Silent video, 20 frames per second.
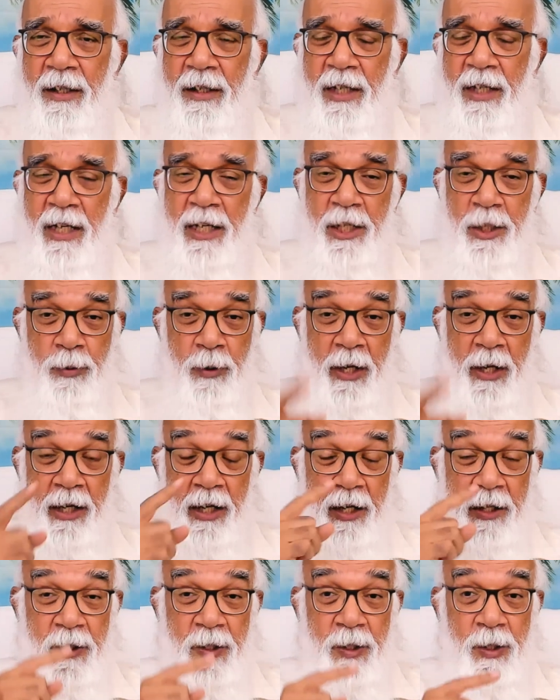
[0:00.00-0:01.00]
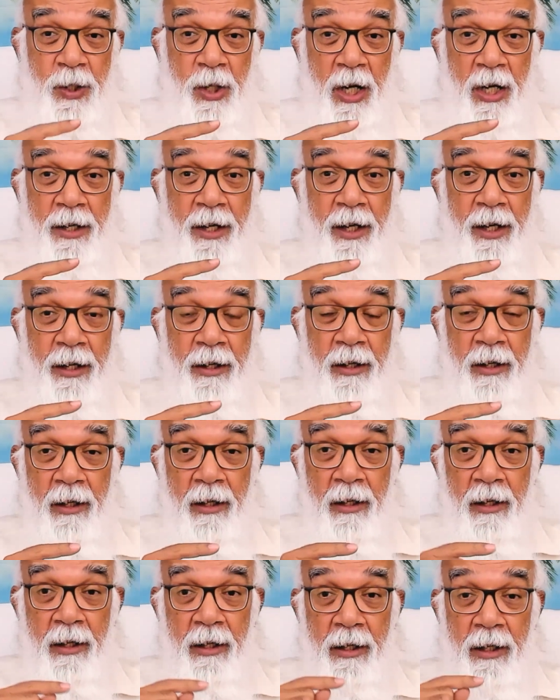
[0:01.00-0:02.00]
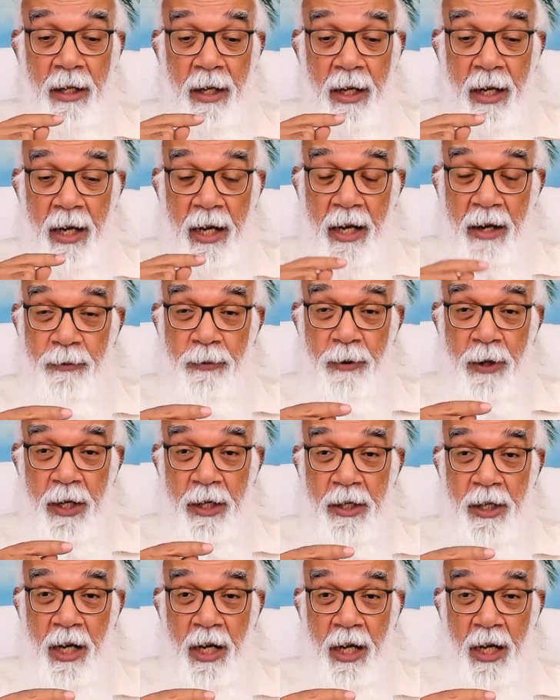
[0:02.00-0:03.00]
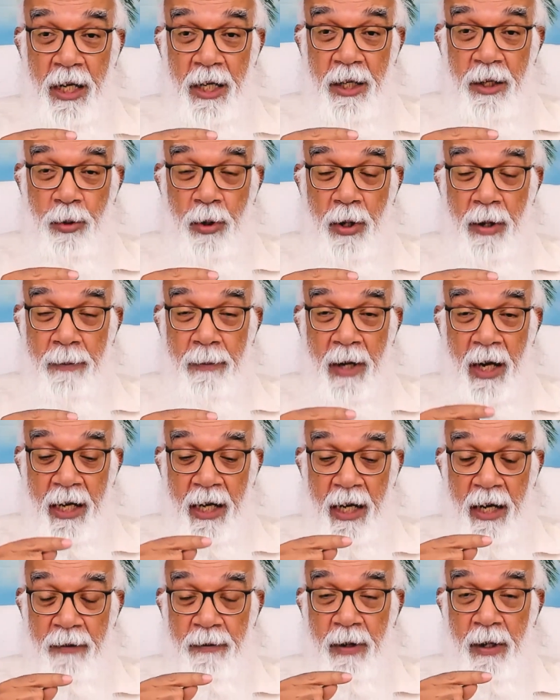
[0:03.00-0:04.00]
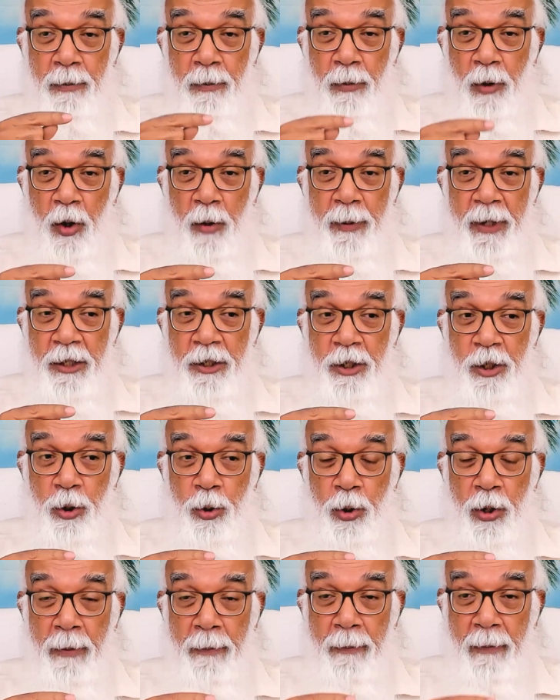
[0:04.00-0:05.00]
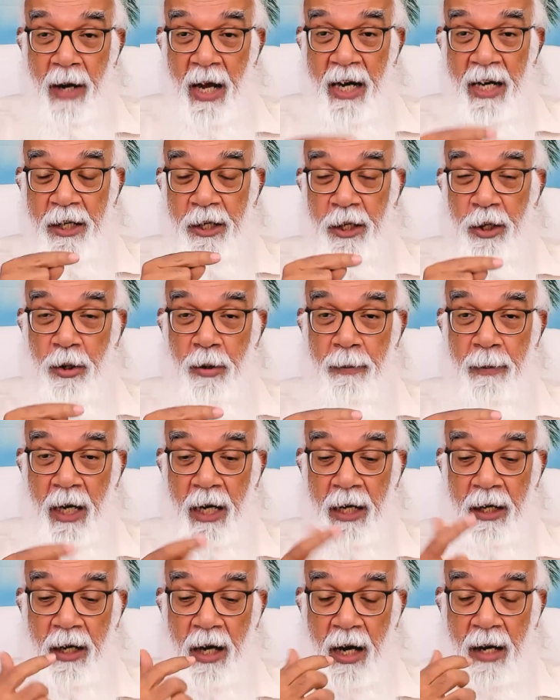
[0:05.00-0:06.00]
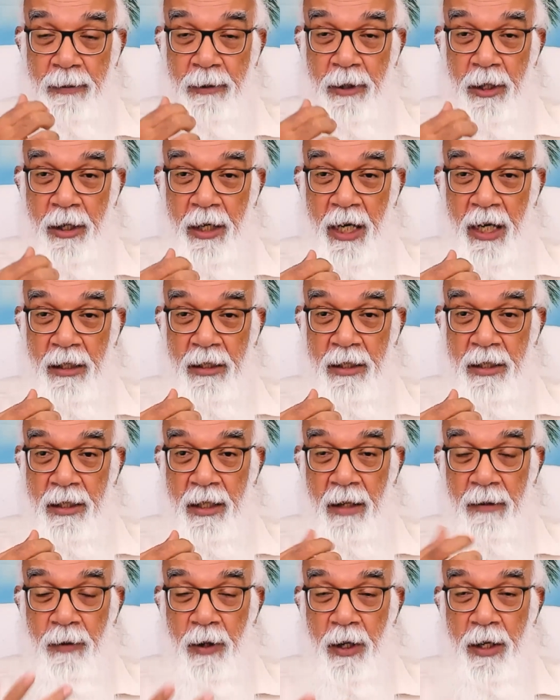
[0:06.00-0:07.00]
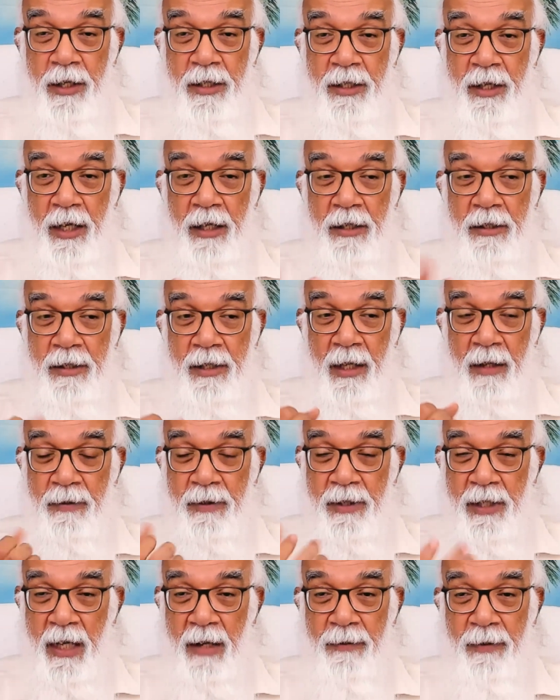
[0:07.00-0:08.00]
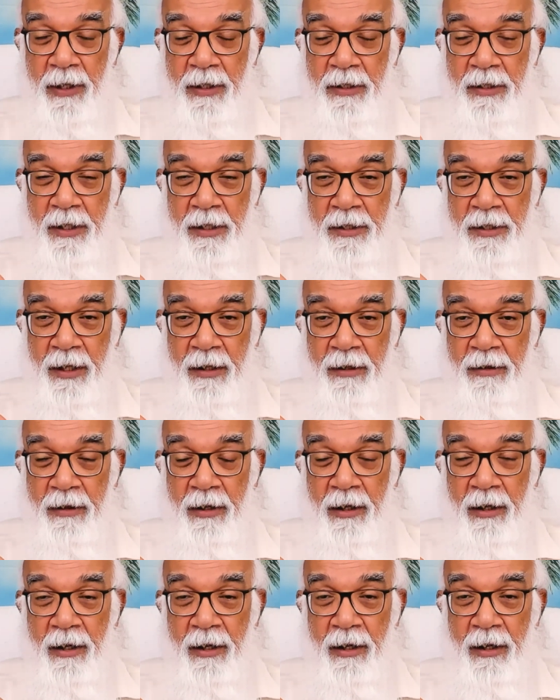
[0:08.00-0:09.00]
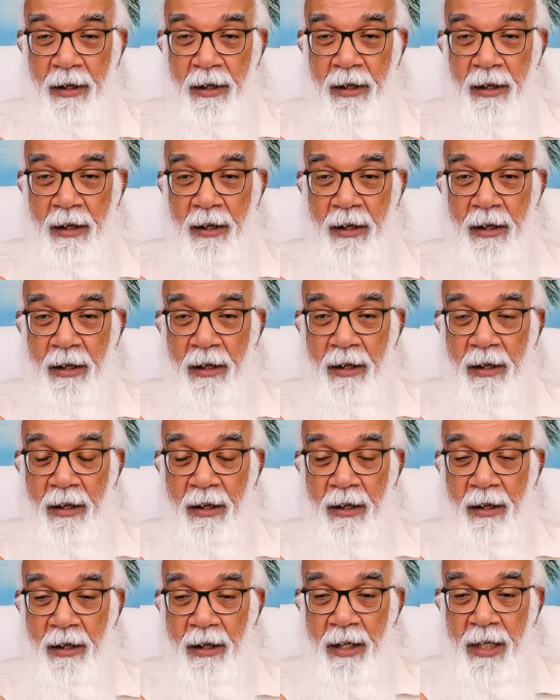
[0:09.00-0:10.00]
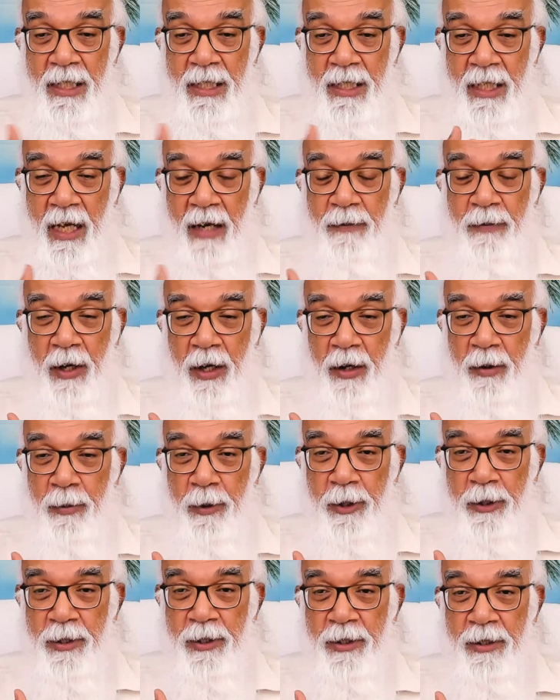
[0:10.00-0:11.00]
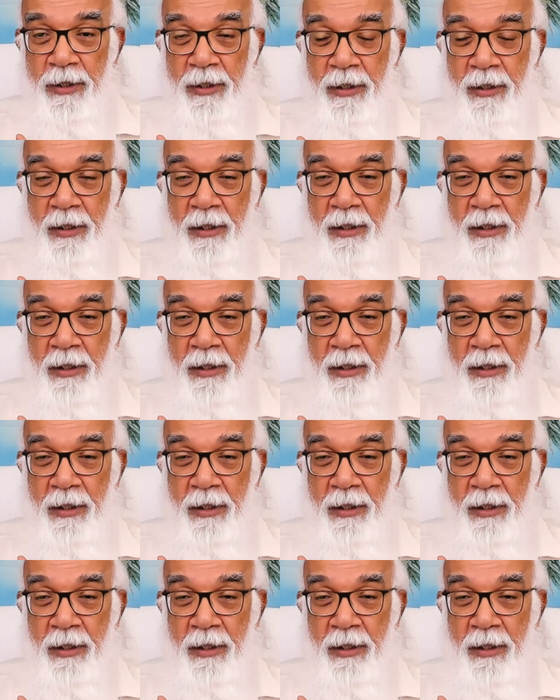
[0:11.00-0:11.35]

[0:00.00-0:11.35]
That is why I started. Every day you remind, every moment you remind your mind, I am the real self. What is real self? Self-existent, self-luminous,